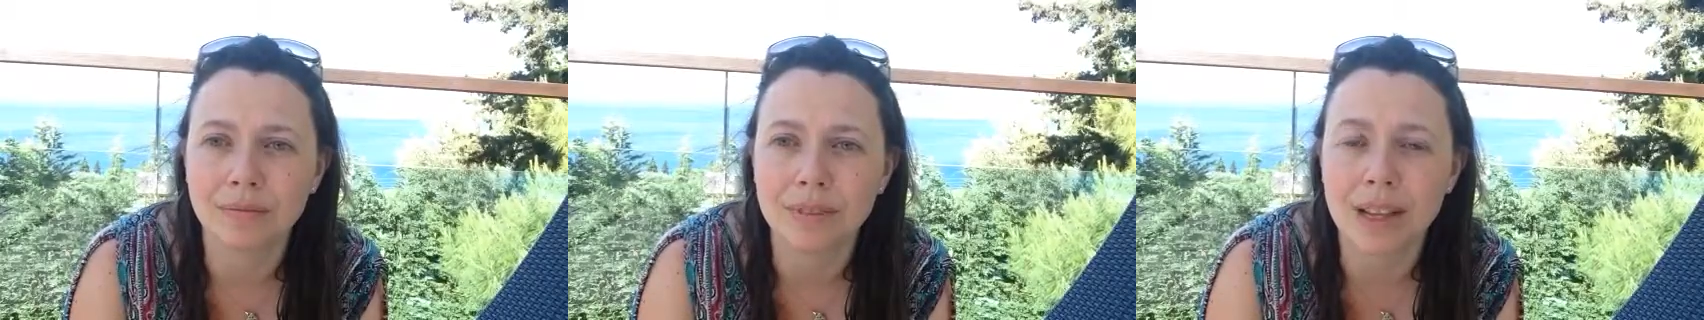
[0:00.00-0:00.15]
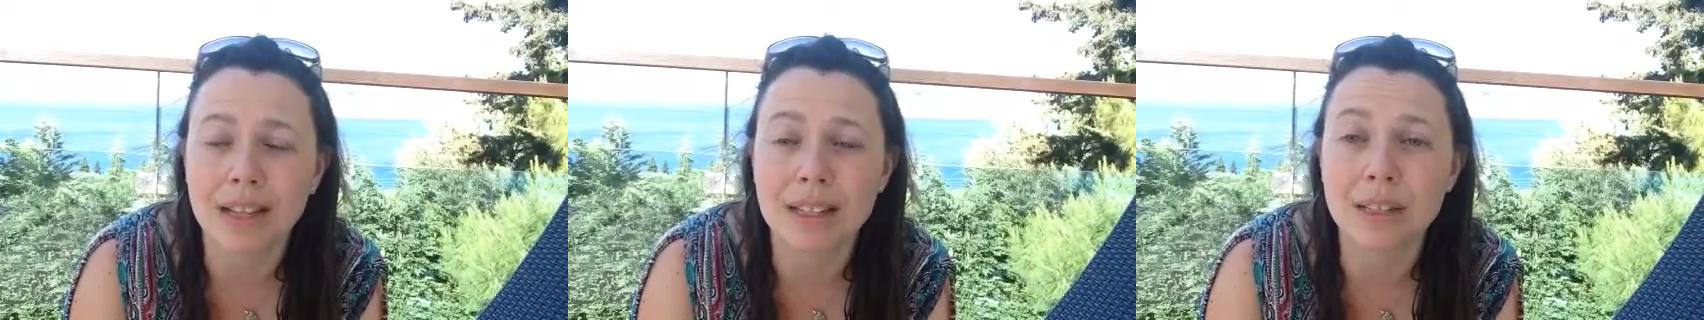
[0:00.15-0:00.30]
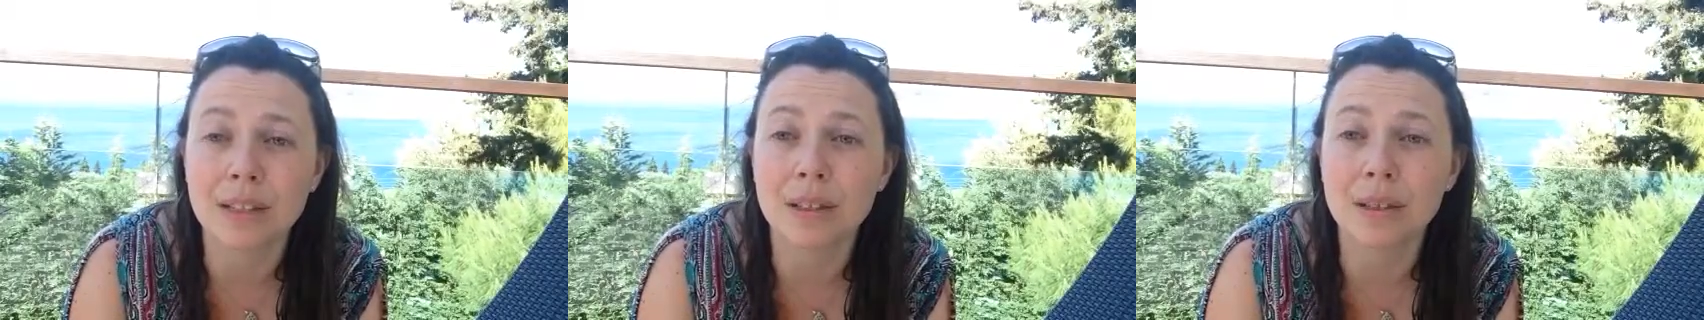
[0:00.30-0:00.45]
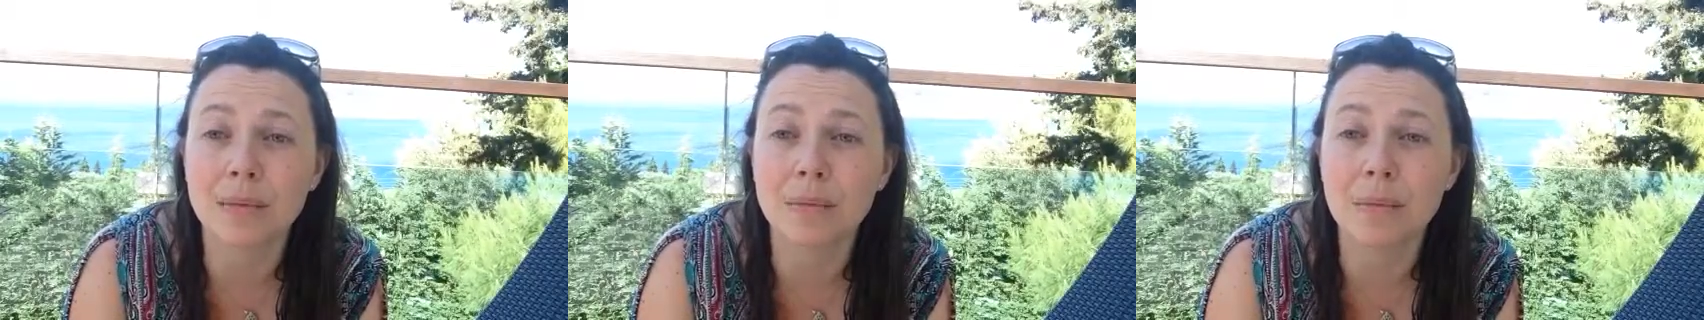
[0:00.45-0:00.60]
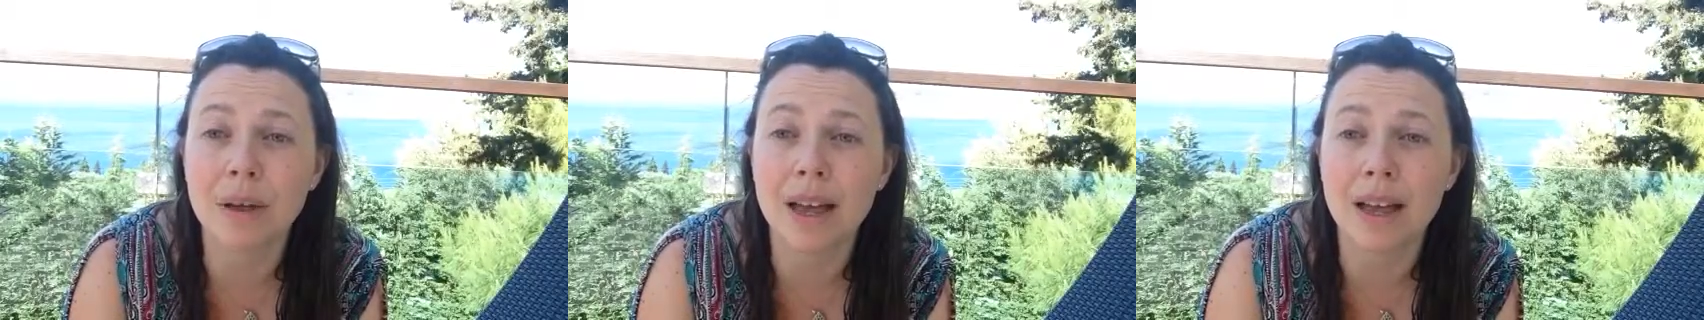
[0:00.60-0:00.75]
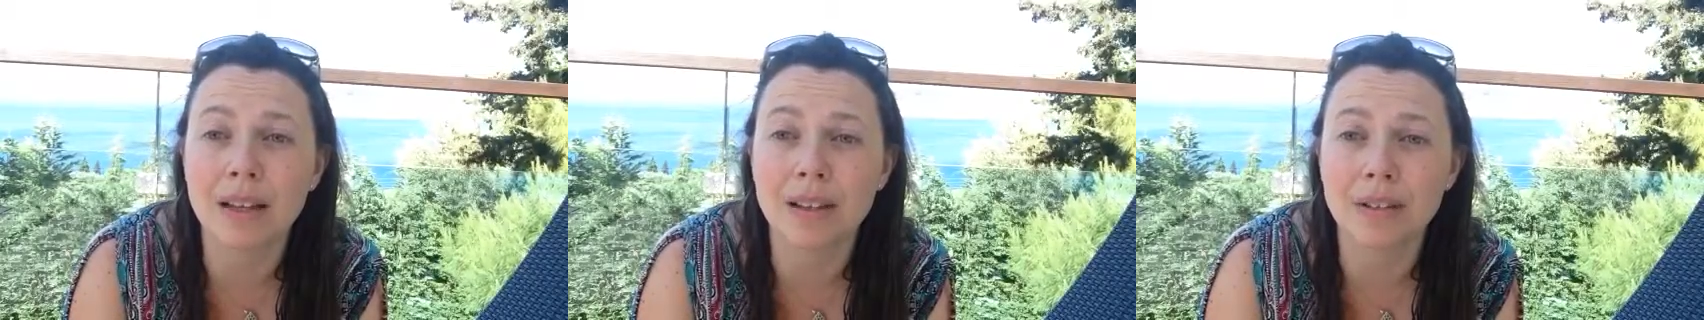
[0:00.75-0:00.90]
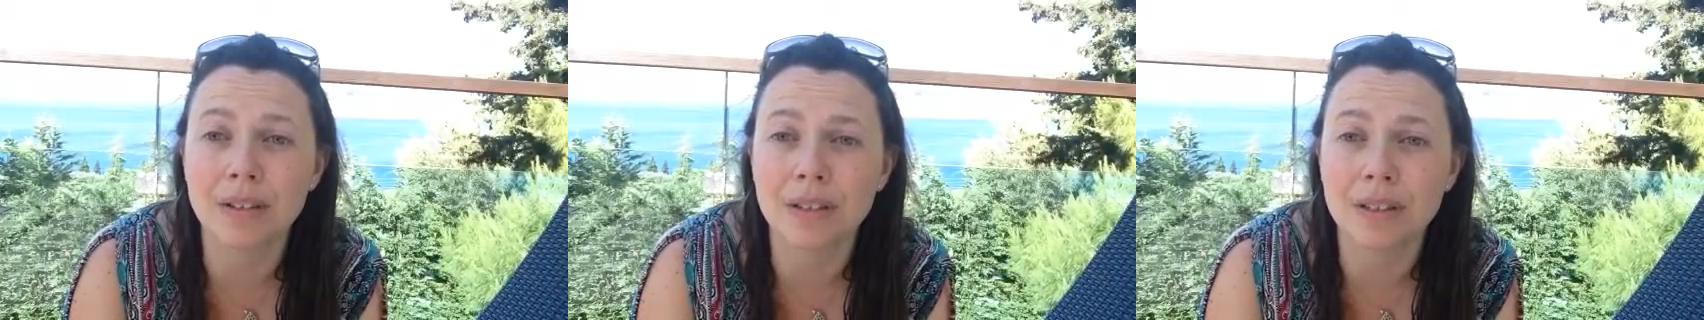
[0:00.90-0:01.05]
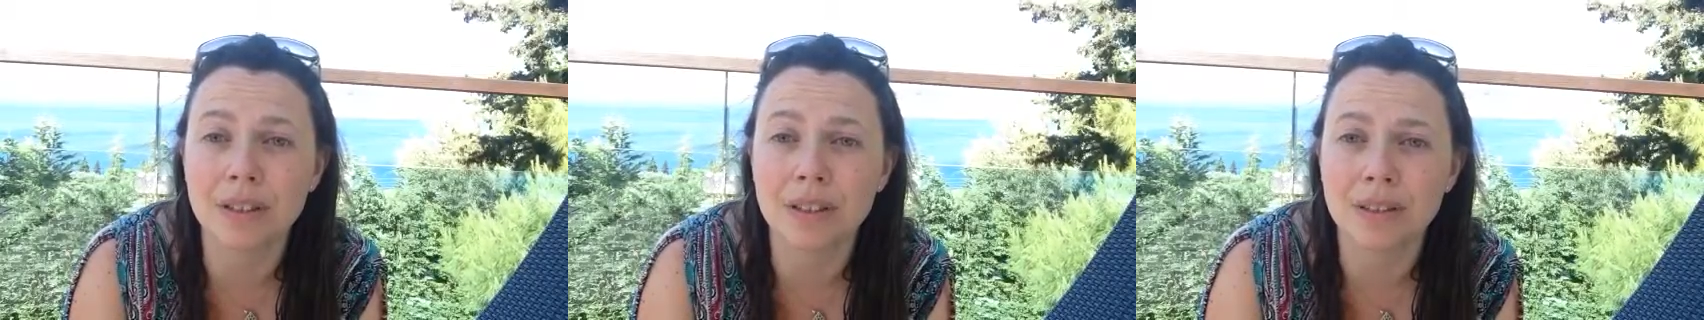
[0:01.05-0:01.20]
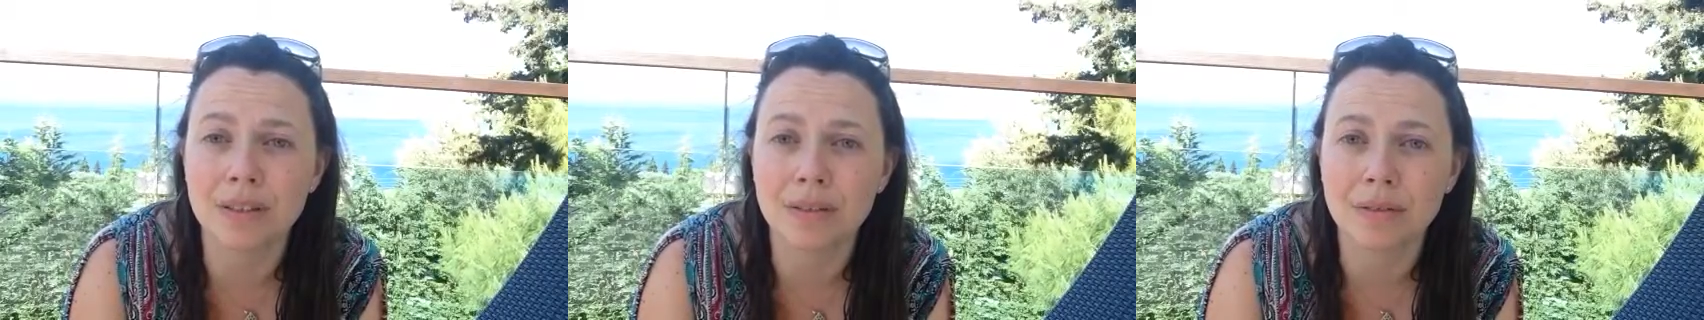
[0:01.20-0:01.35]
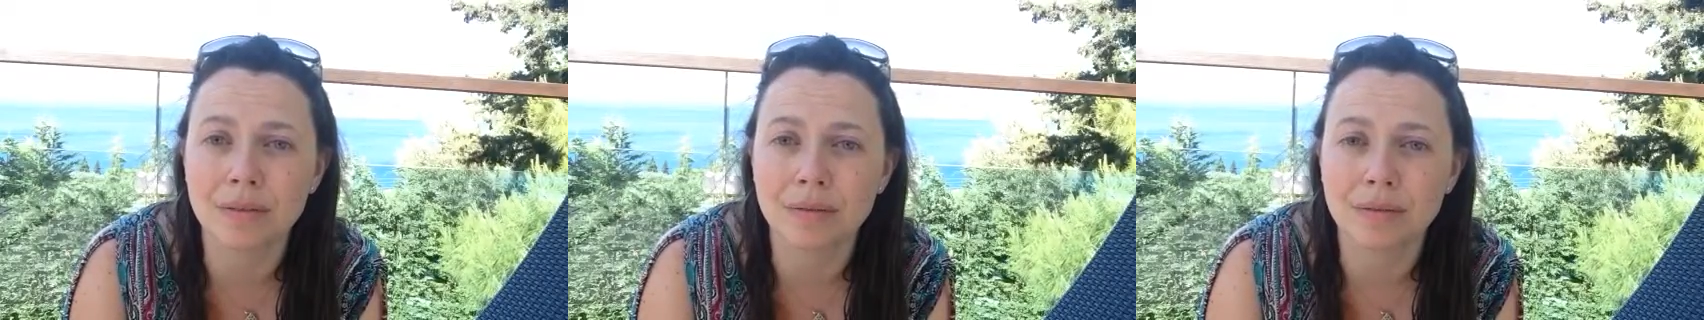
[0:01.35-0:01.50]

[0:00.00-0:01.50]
and smells.